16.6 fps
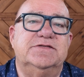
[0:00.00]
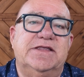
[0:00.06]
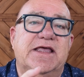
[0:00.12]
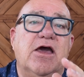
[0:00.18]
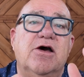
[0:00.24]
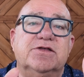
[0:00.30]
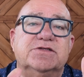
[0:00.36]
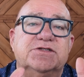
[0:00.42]
The
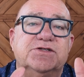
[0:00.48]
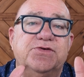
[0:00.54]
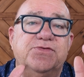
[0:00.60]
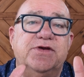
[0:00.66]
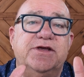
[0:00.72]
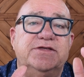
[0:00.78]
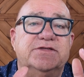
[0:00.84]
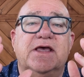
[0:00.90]
answer
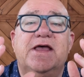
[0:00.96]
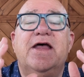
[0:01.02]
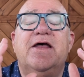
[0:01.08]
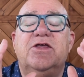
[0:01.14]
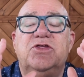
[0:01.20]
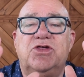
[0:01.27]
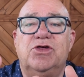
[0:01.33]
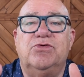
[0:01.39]
is
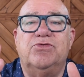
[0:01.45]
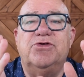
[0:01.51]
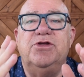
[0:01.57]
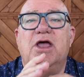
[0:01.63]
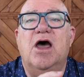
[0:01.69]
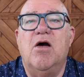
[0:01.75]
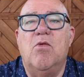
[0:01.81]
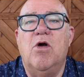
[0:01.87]

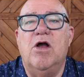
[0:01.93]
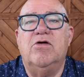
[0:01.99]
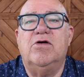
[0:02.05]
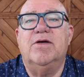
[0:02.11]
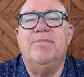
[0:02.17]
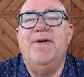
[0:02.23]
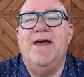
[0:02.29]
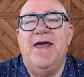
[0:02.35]
children are
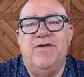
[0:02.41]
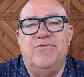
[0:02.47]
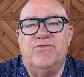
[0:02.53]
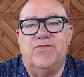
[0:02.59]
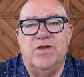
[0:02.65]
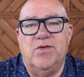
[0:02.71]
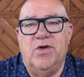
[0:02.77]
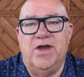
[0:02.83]
welcome
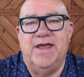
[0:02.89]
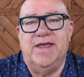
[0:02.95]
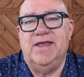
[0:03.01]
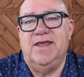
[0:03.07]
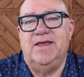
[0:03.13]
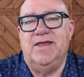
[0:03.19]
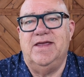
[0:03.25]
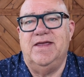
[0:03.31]
everywhere
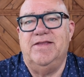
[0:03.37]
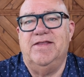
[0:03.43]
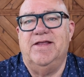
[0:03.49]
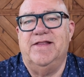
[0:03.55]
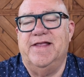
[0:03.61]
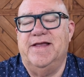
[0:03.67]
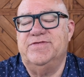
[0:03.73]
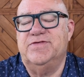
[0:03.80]
here in
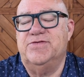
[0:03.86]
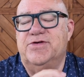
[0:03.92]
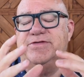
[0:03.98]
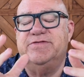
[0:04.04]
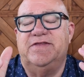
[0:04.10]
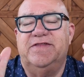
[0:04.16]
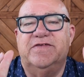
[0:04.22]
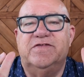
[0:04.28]

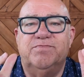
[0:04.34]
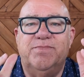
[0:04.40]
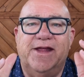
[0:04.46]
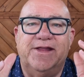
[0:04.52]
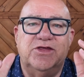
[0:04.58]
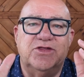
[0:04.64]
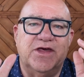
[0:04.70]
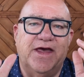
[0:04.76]
Lanzarote. The
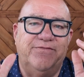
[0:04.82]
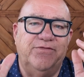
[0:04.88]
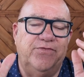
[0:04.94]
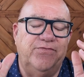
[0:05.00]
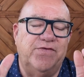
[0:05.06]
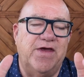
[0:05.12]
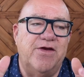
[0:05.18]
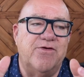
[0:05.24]
Spanish have a
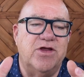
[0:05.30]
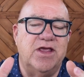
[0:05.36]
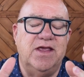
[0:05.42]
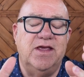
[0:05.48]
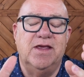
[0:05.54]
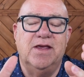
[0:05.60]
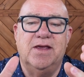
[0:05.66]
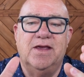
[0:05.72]
very
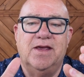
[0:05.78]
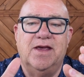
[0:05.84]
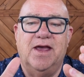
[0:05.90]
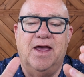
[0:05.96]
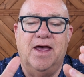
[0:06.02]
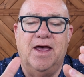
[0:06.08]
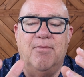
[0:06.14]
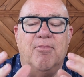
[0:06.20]

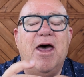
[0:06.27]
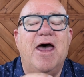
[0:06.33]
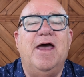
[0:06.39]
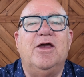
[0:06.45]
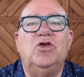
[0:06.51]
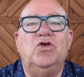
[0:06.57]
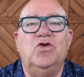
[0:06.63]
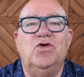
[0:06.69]

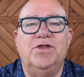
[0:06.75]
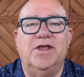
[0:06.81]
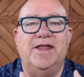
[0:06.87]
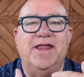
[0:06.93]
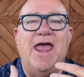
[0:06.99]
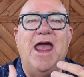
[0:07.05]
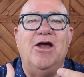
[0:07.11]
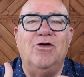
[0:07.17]
good
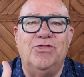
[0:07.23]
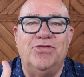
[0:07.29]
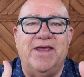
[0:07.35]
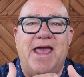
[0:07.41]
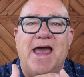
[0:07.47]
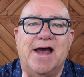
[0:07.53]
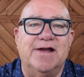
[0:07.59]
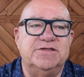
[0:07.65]
and
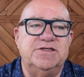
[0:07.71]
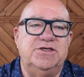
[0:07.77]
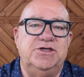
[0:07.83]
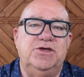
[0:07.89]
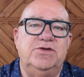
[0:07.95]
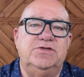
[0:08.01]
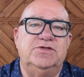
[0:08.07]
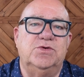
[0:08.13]
healthy
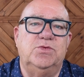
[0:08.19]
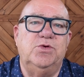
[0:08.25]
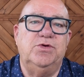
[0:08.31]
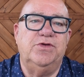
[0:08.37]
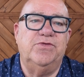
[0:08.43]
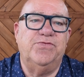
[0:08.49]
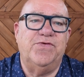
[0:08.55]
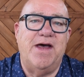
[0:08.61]
attitude
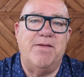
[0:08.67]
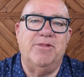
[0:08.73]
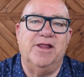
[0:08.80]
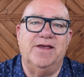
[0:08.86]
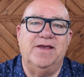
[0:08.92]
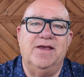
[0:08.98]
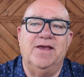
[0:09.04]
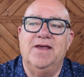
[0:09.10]
towards
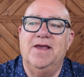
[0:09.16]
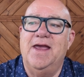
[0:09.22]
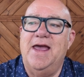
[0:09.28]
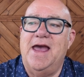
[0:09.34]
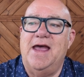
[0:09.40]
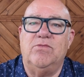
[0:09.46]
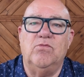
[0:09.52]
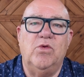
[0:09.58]
family,
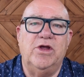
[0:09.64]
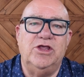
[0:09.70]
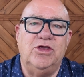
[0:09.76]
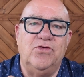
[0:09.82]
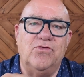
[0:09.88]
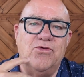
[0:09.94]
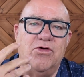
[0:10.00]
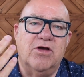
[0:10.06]
and when
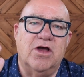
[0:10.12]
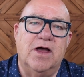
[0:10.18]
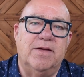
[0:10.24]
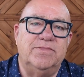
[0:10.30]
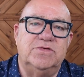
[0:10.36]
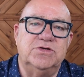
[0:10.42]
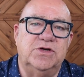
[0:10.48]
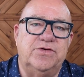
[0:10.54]
you rock
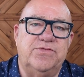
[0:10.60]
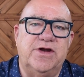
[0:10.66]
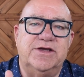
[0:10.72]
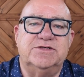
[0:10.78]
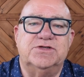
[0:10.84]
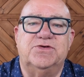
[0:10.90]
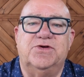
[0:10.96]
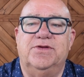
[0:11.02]
up to a
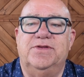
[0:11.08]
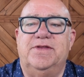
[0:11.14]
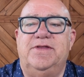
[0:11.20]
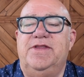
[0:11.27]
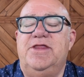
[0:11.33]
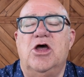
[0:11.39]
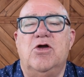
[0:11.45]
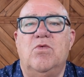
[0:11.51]
restaurant,
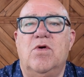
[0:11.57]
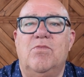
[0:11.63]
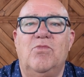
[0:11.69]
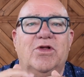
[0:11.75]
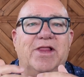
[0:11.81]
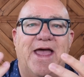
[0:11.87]
no one will